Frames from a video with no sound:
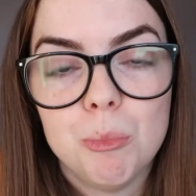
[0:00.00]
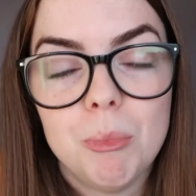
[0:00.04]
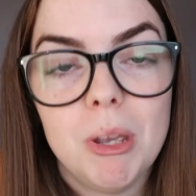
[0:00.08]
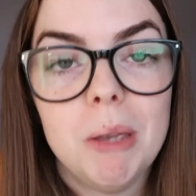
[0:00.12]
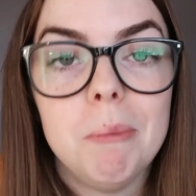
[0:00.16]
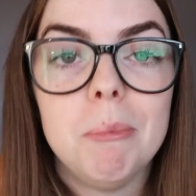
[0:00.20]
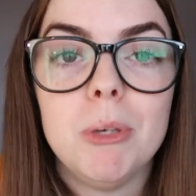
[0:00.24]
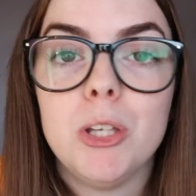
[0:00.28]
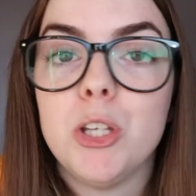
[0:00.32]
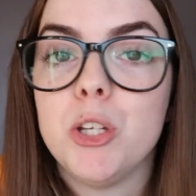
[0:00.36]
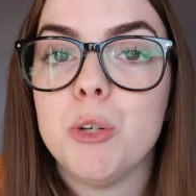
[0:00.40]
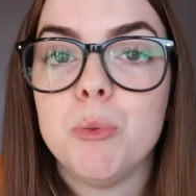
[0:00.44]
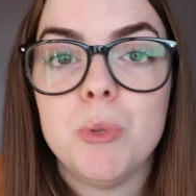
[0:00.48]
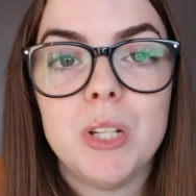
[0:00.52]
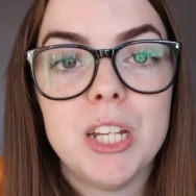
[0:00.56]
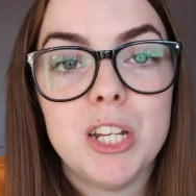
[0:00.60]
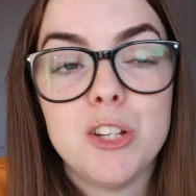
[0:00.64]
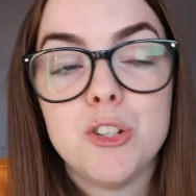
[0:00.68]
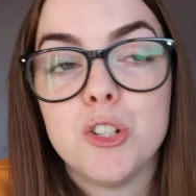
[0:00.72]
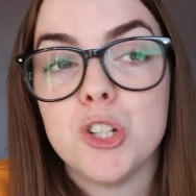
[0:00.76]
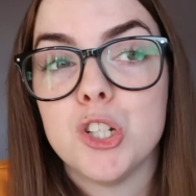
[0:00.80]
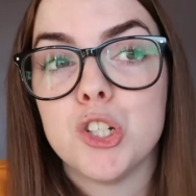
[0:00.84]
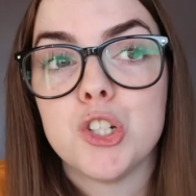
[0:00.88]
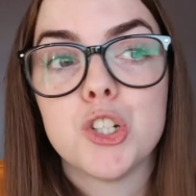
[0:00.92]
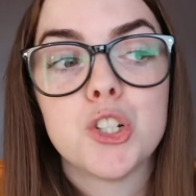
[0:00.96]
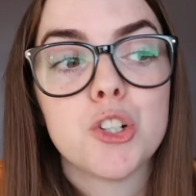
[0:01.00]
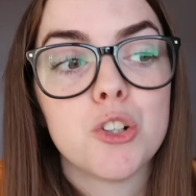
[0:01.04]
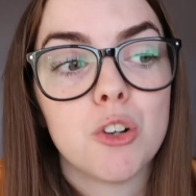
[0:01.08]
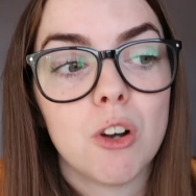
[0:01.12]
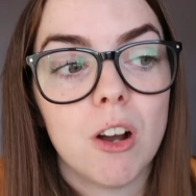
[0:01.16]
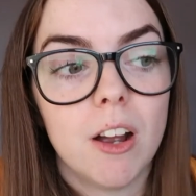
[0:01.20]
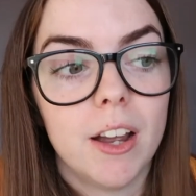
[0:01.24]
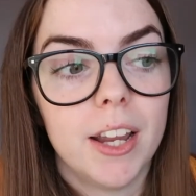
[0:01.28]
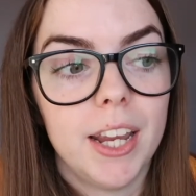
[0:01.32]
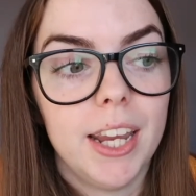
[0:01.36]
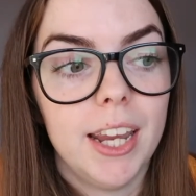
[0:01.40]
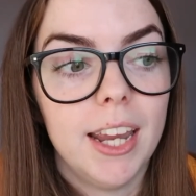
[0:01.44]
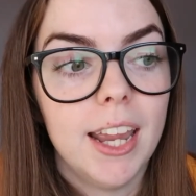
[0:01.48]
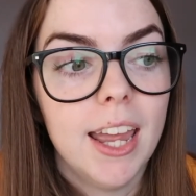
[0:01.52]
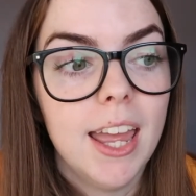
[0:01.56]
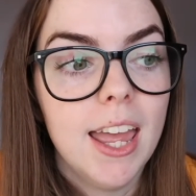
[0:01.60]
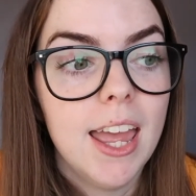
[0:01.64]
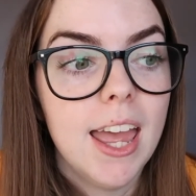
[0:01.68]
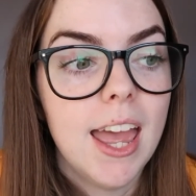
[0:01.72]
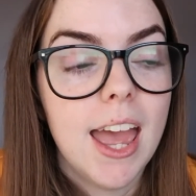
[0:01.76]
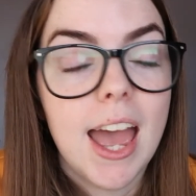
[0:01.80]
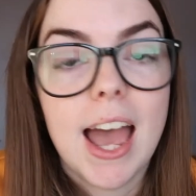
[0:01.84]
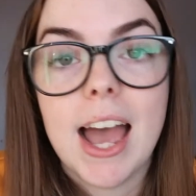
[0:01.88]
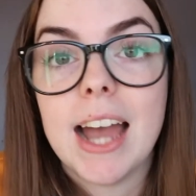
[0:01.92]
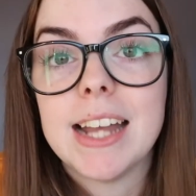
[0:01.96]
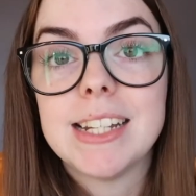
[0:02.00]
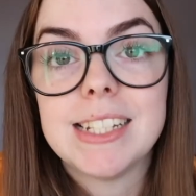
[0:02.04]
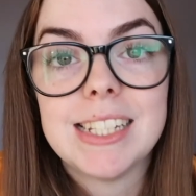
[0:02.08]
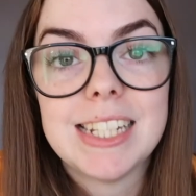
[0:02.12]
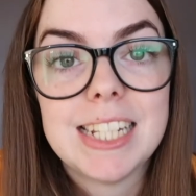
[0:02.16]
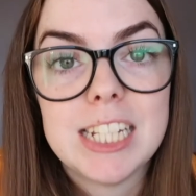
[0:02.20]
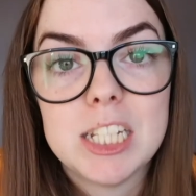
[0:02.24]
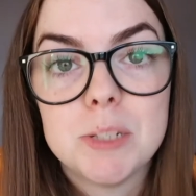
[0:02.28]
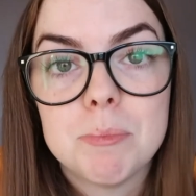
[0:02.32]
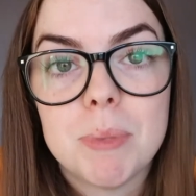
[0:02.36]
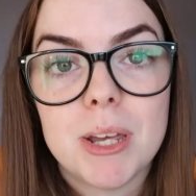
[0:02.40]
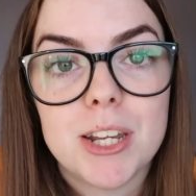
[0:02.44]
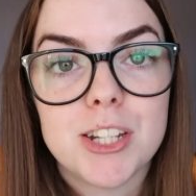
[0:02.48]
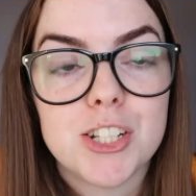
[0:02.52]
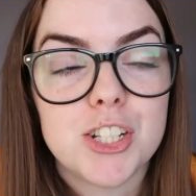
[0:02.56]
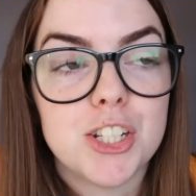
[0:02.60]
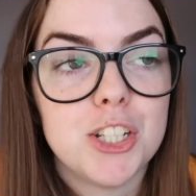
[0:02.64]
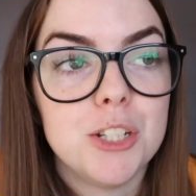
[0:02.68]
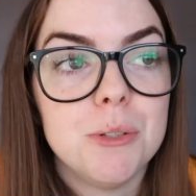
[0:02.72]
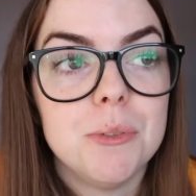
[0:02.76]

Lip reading: maybe you need to try and eat better.